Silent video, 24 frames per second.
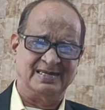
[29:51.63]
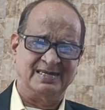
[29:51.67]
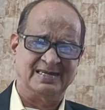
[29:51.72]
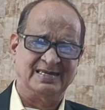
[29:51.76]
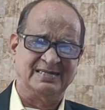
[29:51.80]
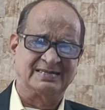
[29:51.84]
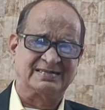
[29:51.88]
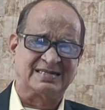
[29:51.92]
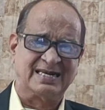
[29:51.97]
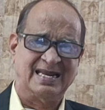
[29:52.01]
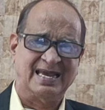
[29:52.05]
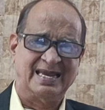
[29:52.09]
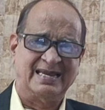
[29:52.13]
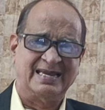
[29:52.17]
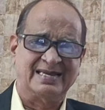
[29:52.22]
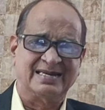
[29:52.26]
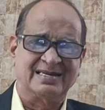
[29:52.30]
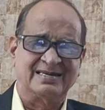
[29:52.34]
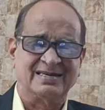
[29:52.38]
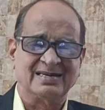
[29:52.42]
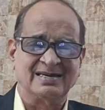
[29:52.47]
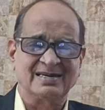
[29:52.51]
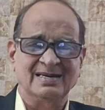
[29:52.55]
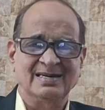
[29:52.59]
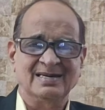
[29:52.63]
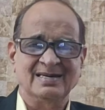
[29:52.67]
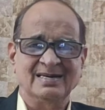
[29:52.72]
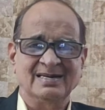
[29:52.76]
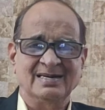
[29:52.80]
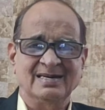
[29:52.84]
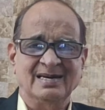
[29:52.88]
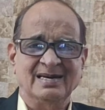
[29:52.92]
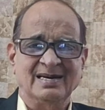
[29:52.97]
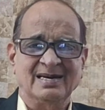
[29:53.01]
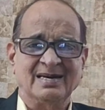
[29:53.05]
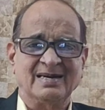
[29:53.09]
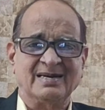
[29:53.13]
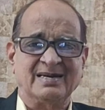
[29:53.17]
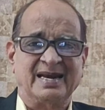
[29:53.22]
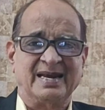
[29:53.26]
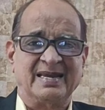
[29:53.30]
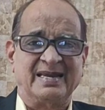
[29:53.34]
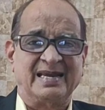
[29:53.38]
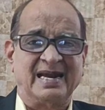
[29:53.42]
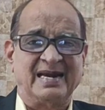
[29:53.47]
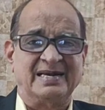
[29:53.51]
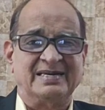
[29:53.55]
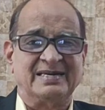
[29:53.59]
is like
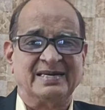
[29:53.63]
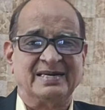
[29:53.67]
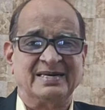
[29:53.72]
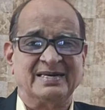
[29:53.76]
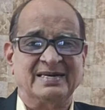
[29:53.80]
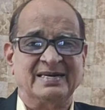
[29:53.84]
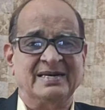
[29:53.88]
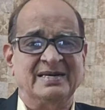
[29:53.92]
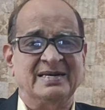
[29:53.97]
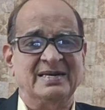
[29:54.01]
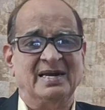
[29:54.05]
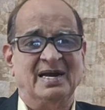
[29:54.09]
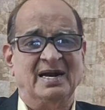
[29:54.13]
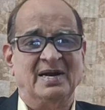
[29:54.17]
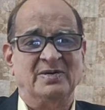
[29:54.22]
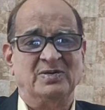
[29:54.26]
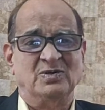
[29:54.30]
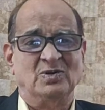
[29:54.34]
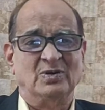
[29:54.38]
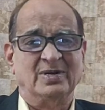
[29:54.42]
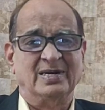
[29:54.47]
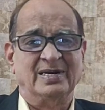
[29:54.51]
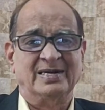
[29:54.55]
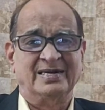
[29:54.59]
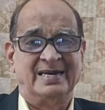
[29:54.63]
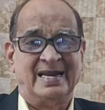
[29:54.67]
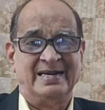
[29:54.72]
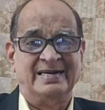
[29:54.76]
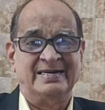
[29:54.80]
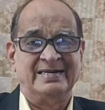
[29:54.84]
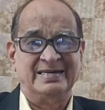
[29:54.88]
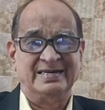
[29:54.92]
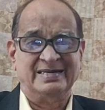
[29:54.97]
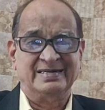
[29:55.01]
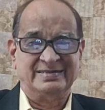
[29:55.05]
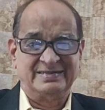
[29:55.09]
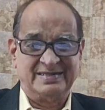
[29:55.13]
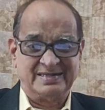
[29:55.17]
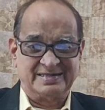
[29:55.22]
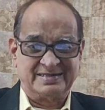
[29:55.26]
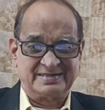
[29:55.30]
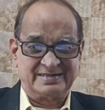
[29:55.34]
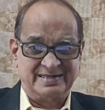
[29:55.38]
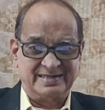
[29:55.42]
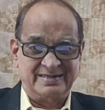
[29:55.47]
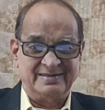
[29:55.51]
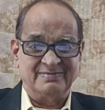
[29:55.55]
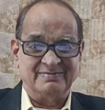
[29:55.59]
cricket in India during
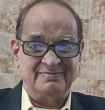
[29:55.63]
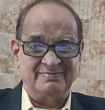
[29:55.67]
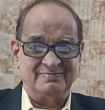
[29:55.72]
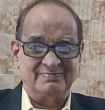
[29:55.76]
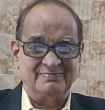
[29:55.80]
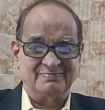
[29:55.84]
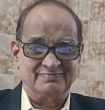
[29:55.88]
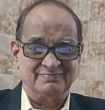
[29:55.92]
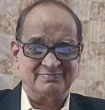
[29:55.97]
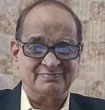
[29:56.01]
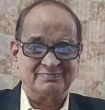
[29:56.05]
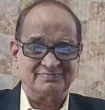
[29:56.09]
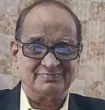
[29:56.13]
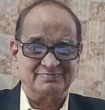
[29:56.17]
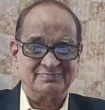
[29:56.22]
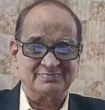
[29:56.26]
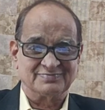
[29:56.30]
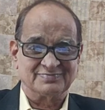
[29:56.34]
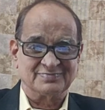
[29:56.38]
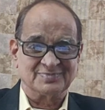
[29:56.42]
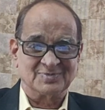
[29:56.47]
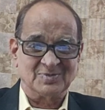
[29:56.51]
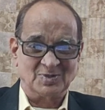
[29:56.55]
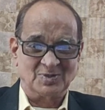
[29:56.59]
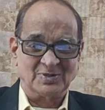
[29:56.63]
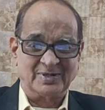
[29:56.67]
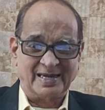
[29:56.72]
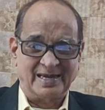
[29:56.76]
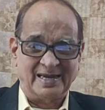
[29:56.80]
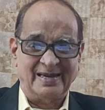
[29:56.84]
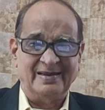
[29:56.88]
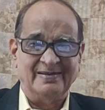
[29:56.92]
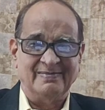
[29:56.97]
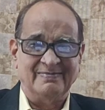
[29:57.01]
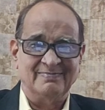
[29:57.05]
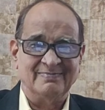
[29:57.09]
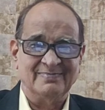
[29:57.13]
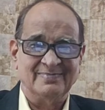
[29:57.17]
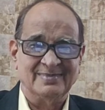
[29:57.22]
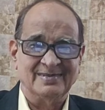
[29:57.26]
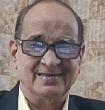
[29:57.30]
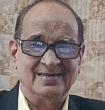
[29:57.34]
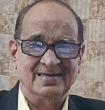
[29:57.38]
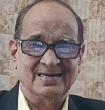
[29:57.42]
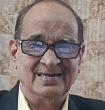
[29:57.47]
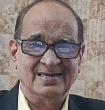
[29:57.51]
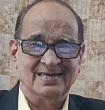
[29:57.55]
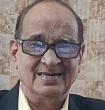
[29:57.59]
1960. Okay.
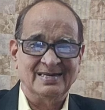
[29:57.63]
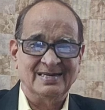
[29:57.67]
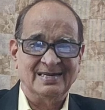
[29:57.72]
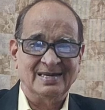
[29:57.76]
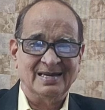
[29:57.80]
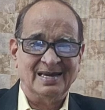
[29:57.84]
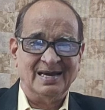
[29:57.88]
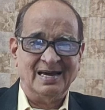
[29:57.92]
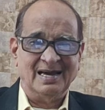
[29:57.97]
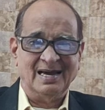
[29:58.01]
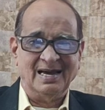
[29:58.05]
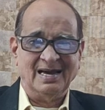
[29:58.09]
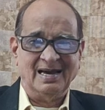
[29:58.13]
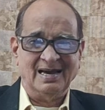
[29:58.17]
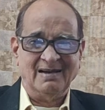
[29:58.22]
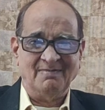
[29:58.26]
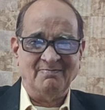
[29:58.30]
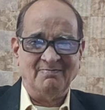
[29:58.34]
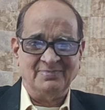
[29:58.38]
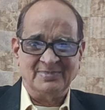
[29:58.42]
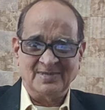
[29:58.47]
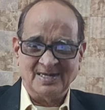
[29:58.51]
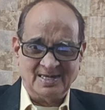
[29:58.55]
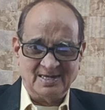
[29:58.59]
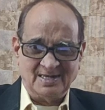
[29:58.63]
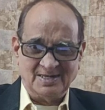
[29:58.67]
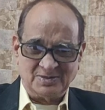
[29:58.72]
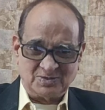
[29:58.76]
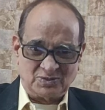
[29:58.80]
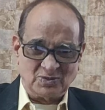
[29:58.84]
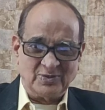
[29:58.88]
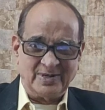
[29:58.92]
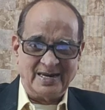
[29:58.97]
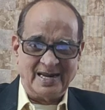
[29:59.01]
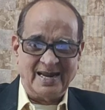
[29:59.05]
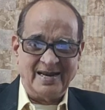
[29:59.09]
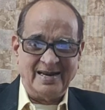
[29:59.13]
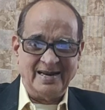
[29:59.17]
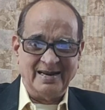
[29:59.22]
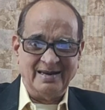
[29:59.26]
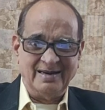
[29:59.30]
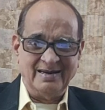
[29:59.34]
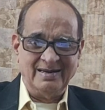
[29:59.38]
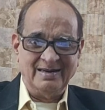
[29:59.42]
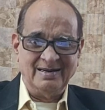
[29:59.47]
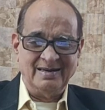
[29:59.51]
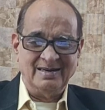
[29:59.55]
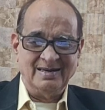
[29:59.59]
Uh,
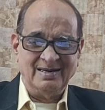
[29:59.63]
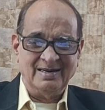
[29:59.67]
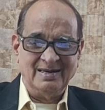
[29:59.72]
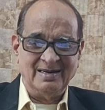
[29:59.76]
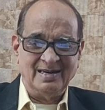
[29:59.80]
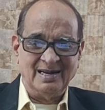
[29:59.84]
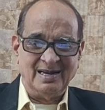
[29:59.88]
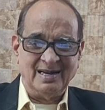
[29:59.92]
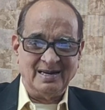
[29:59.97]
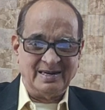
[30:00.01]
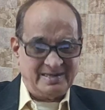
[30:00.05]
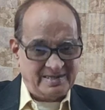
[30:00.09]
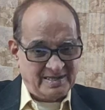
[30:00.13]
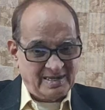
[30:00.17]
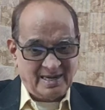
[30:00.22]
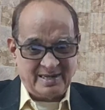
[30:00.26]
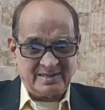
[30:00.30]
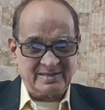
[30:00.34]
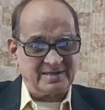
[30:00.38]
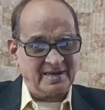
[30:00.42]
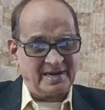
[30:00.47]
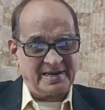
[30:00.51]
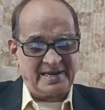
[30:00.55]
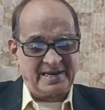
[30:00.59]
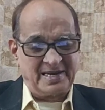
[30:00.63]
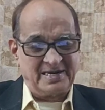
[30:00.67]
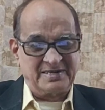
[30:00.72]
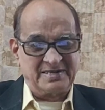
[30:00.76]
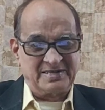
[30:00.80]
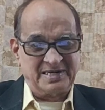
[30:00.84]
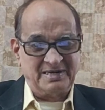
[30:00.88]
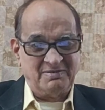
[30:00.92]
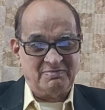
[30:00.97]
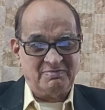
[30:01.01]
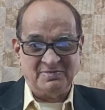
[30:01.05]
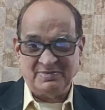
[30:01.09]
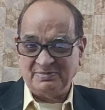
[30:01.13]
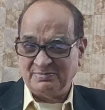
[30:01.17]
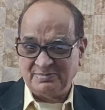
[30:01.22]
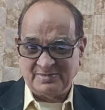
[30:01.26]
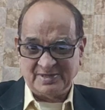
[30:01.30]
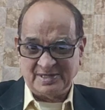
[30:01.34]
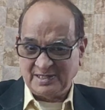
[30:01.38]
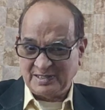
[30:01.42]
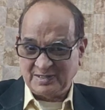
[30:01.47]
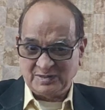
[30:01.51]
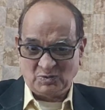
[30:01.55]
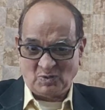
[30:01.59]
today, uh, Indian cricket team
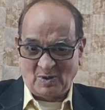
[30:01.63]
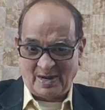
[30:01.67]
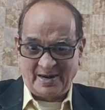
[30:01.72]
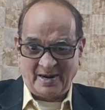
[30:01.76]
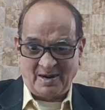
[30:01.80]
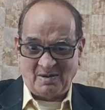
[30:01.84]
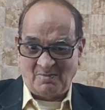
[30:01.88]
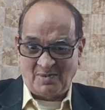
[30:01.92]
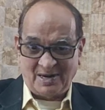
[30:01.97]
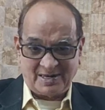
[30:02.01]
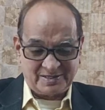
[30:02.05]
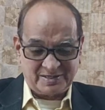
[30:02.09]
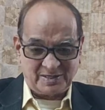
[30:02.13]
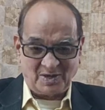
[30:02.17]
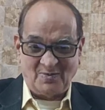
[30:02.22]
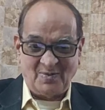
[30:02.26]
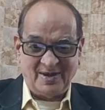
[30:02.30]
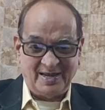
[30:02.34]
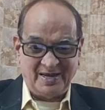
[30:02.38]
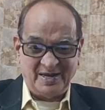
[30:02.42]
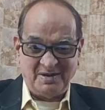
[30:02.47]
is one among the